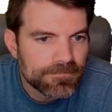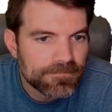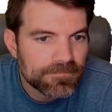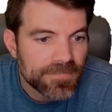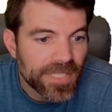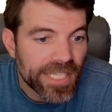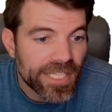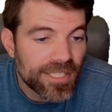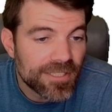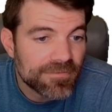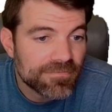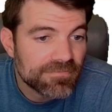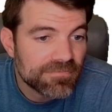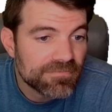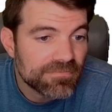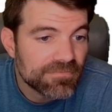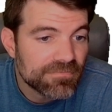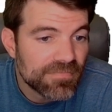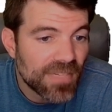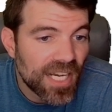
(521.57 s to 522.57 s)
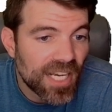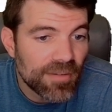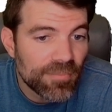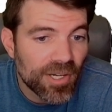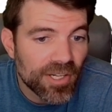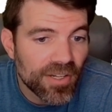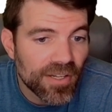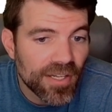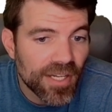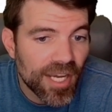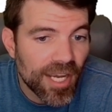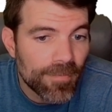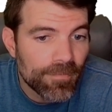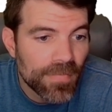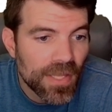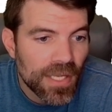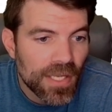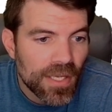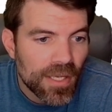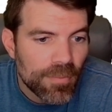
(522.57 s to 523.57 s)
Yeah. High market cap.
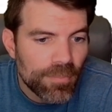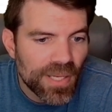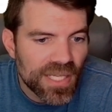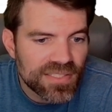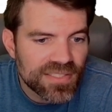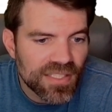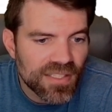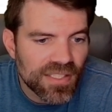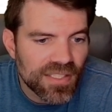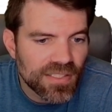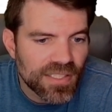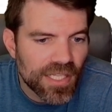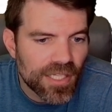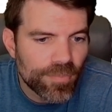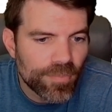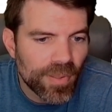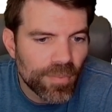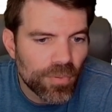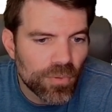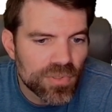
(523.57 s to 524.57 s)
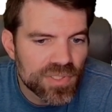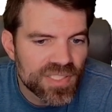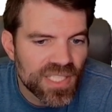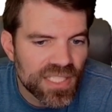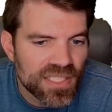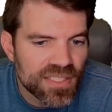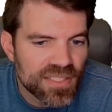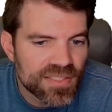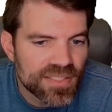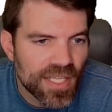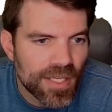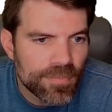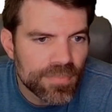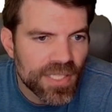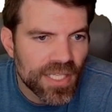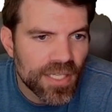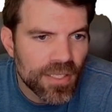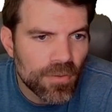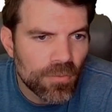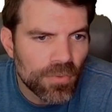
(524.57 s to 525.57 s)
Basically, a lot of people were saying the same
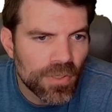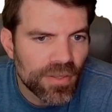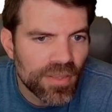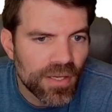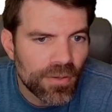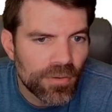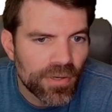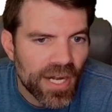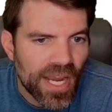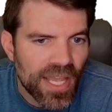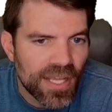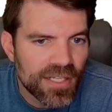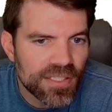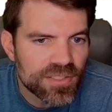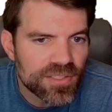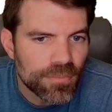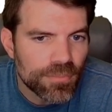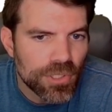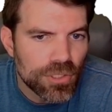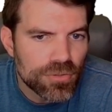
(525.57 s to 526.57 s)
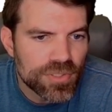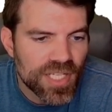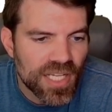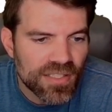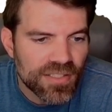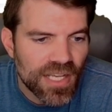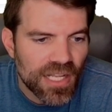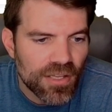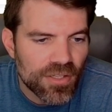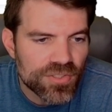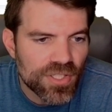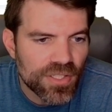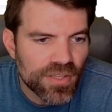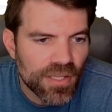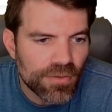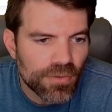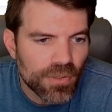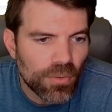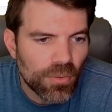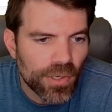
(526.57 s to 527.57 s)
thing, where they were adding some new technology that
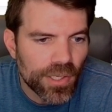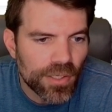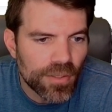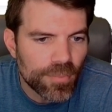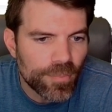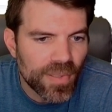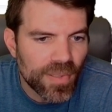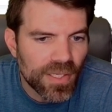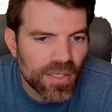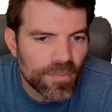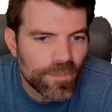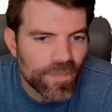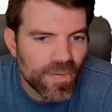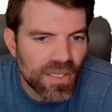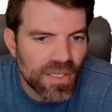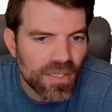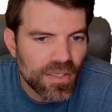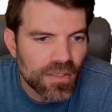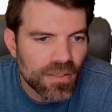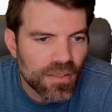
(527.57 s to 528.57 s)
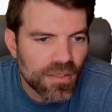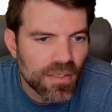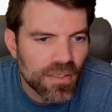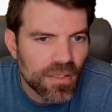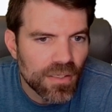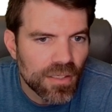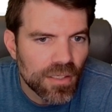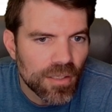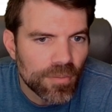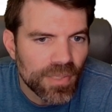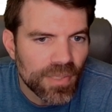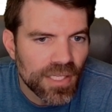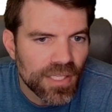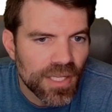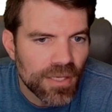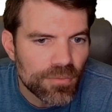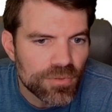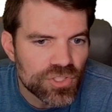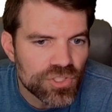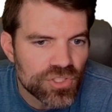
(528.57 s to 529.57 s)
required BNB, and
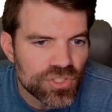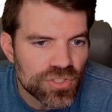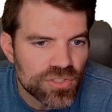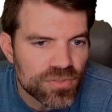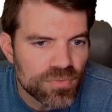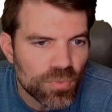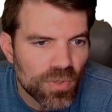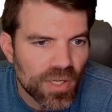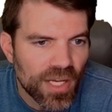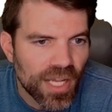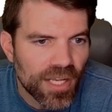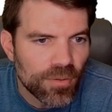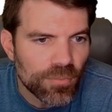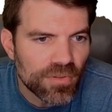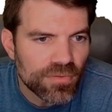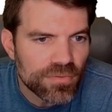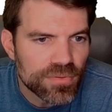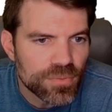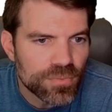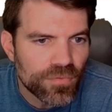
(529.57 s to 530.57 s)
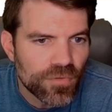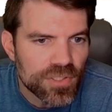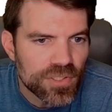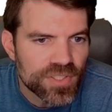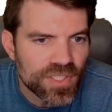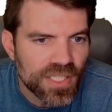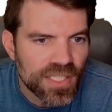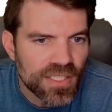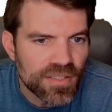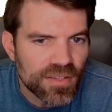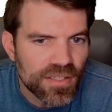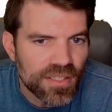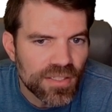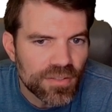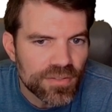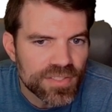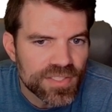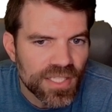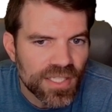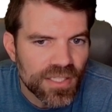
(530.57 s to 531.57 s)
that was just what was forcing it. They're
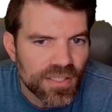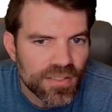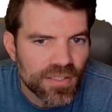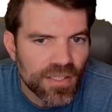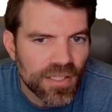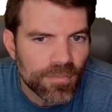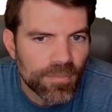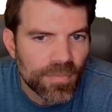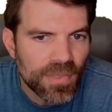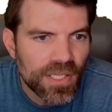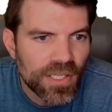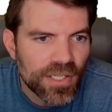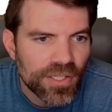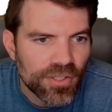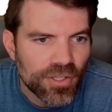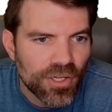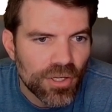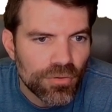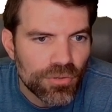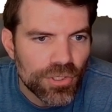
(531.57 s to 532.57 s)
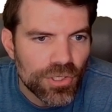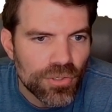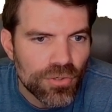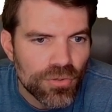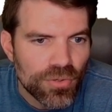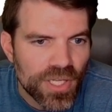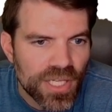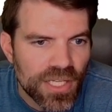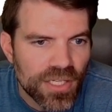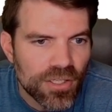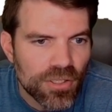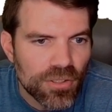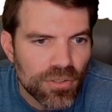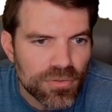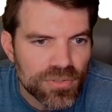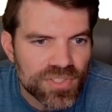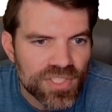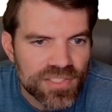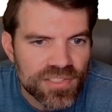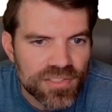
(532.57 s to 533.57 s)
saying, new
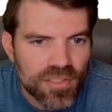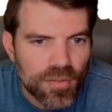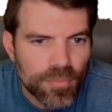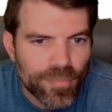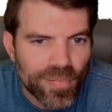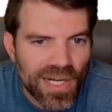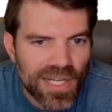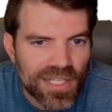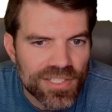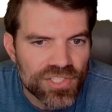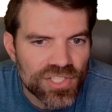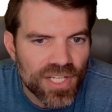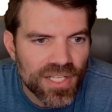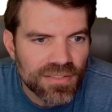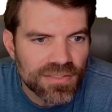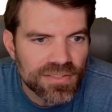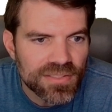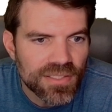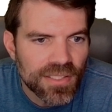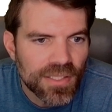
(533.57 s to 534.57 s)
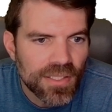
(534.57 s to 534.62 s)
ecosystem projects.